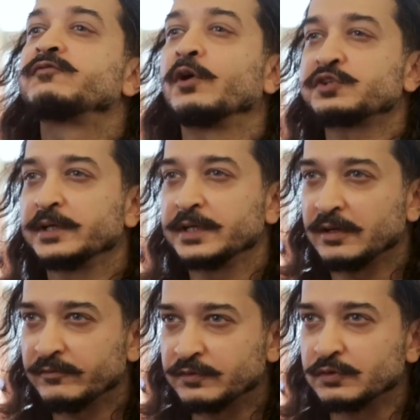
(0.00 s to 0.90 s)
fortunate
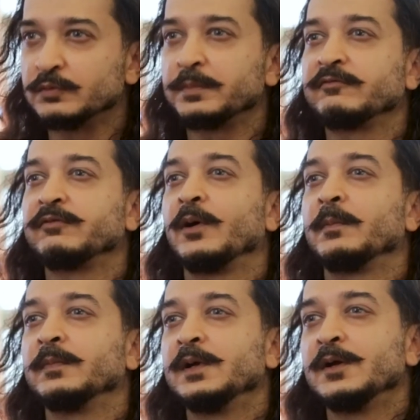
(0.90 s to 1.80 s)
enough to
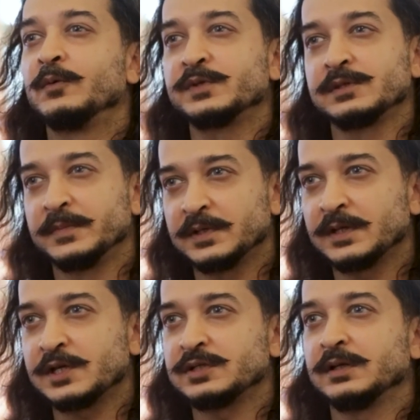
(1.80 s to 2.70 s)
perform with some
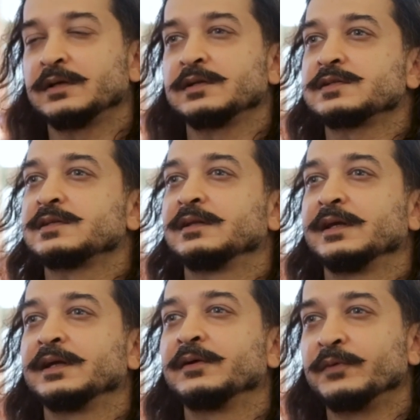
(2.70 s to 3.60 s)
international artists
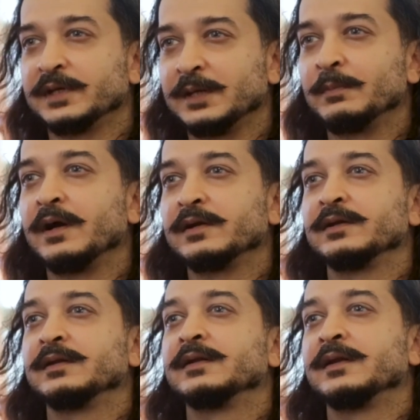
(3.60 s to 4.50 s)
like Ricky
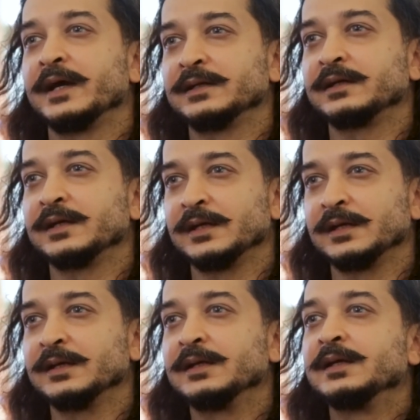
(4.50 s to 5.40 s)
Martin, Diana
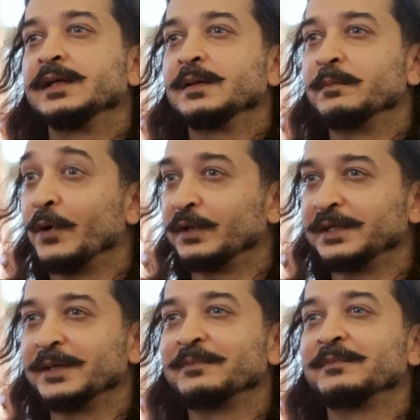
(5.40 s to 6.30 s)
King,
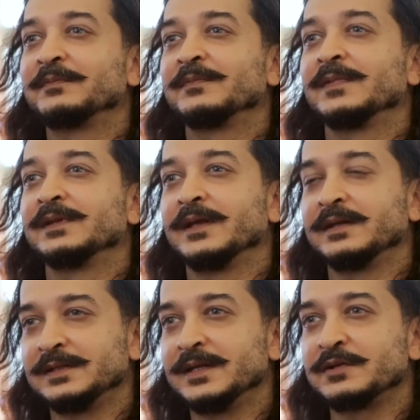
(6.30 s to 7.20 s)
Bonnie M. They
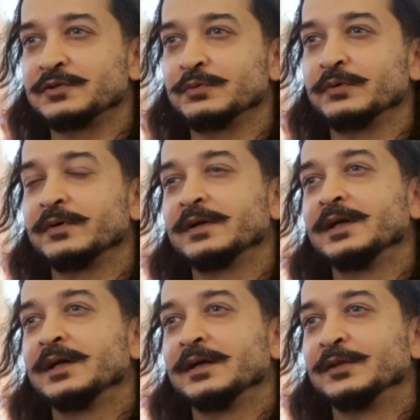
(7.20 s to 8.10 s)
did their tour,
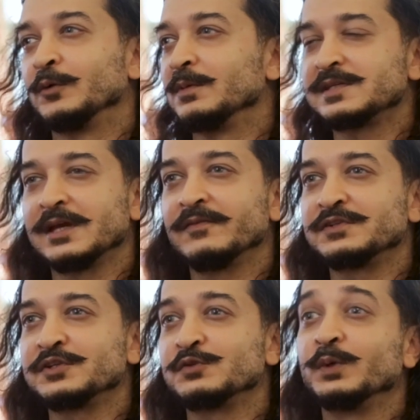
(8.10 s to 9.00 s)
Noble
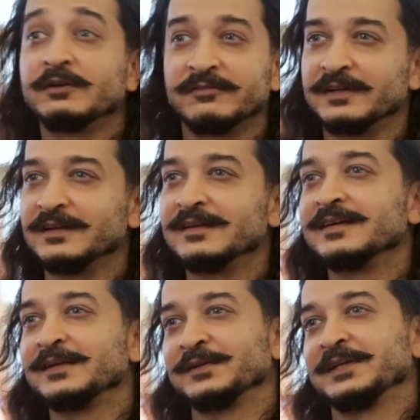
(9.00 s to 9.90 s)
Savages, Wickfield.
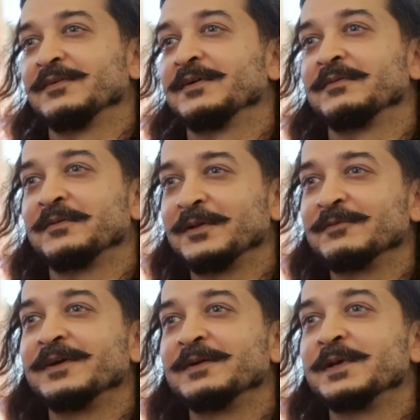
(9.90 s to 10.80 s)
They were all
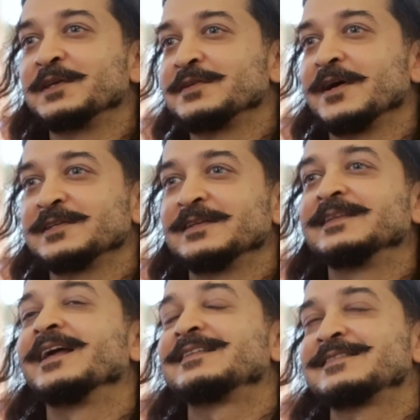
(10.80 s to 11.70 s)
very big stars.
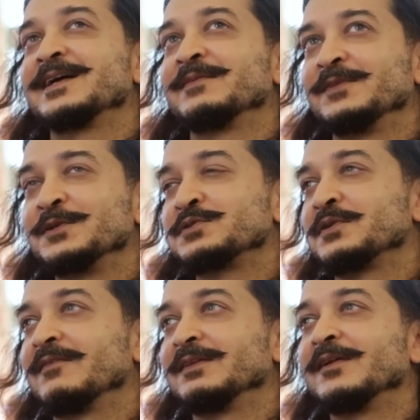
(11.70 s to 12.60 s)
And that time we used to
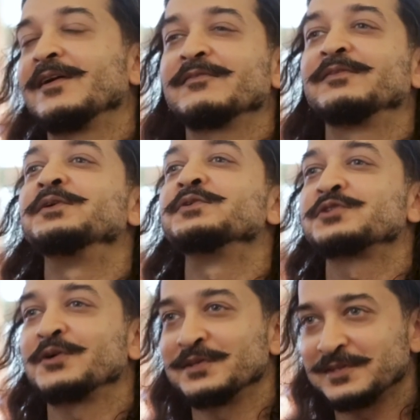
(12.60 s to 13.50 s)
have a lot of
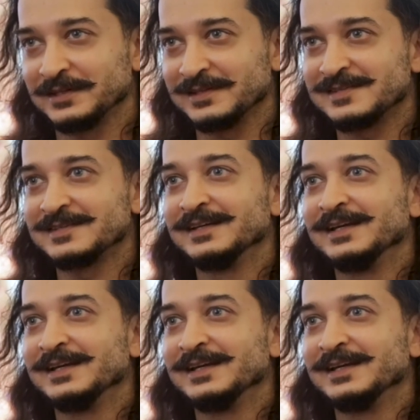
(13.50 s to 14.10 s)
huge concerts,